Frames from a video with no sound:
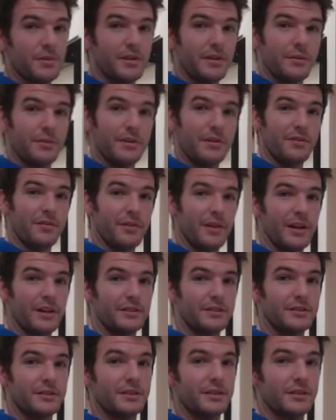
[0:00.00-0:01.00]
way that we
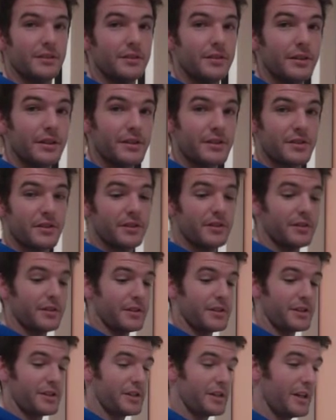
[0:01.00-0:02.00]
found to install
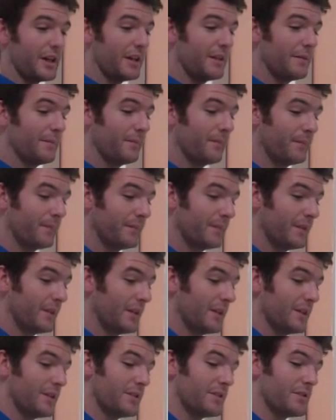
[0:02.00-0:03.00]
this shade
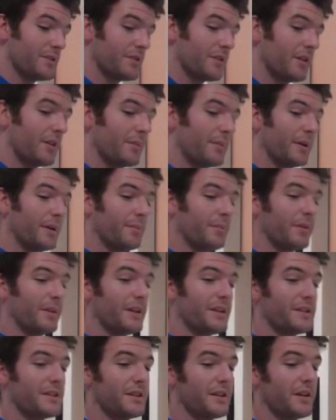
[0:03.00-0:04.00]
is to start by
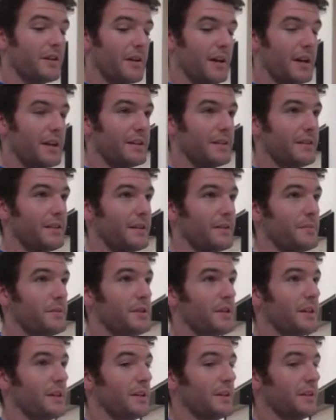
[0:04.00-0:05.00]
placing your end
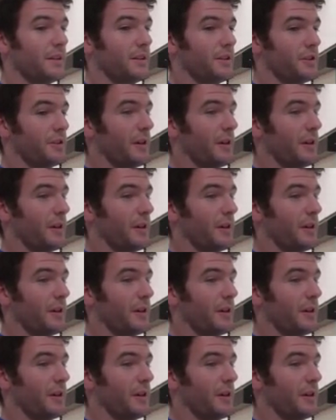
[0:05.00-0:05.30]
tips into the